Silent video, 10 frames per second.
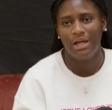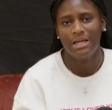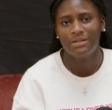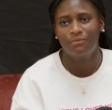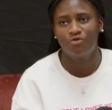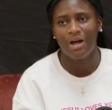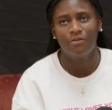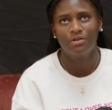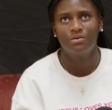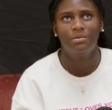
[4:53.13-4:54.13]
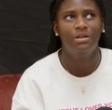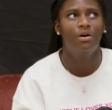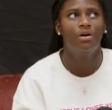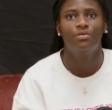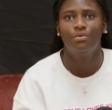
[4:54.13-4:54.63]
It's traveled to me
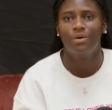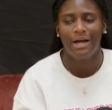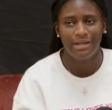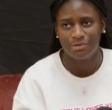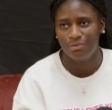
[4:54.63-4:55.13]
all through high school.